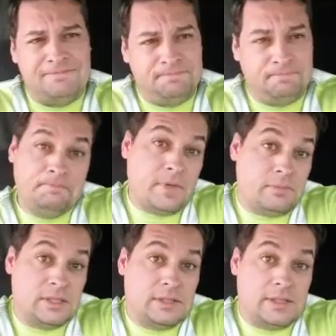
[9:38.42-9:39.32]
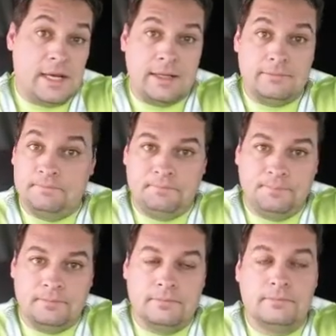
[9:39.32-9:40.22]
I'm just saying.
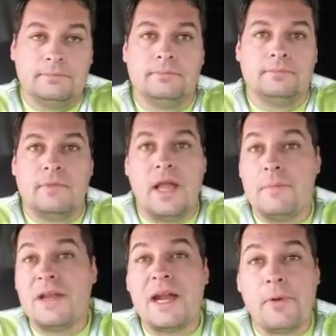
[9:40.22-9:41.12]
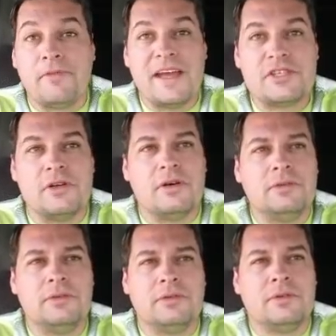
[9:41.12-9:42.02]
I'm not a professional,
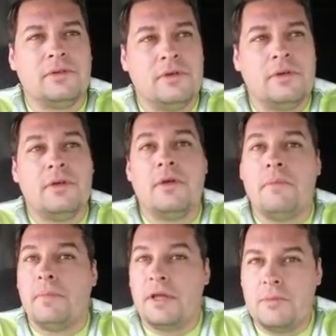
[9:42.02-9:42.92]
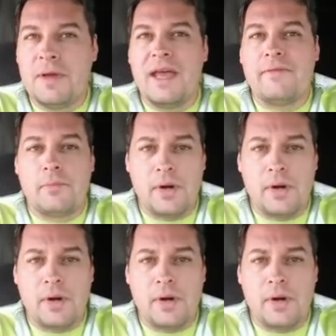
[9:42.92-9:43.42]
but you may have a